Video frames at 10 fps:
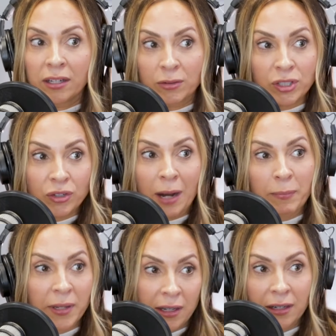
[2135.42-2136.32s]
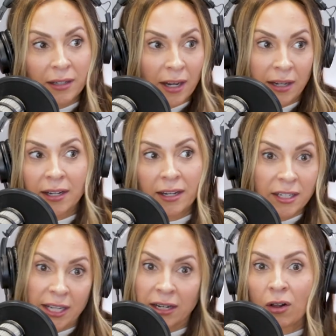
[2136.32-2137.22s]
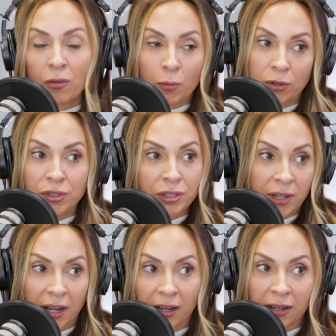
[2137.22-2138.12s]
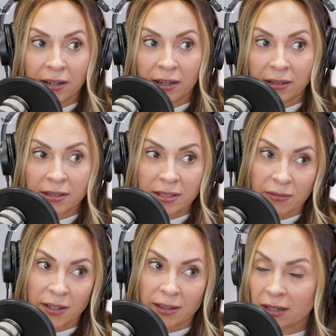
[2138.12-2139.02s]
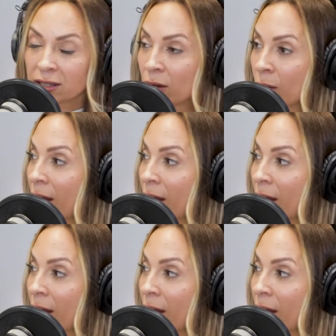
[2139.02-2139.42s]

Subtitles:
scrappy kind of getting all the orders you can and stuff like that. So